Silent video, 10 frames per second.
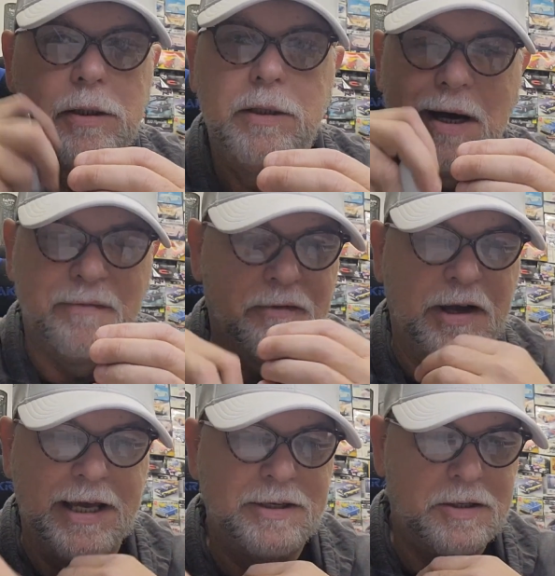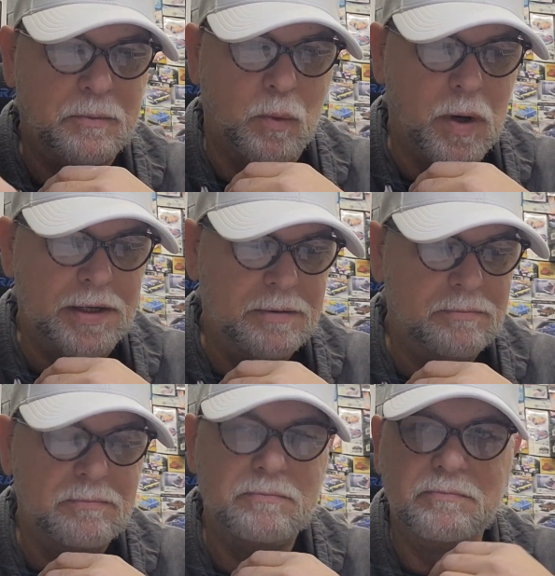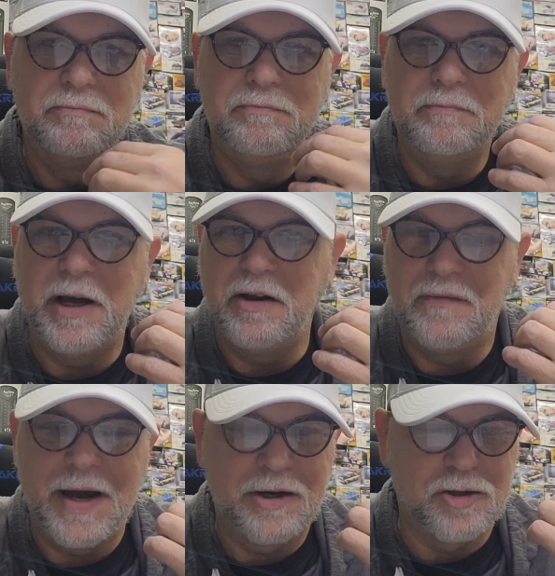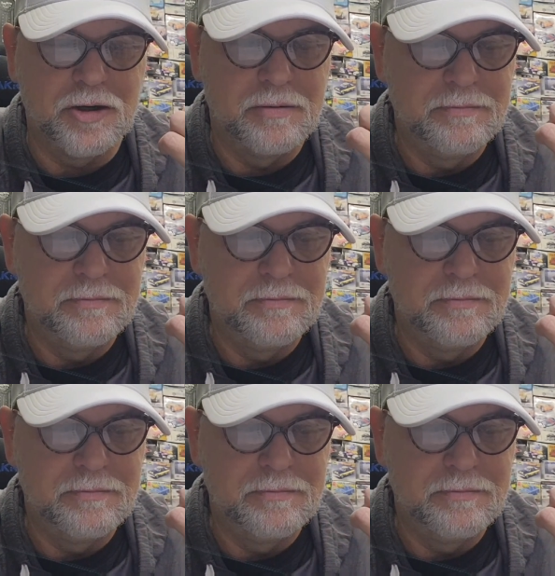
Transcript: I forget what manufacturer.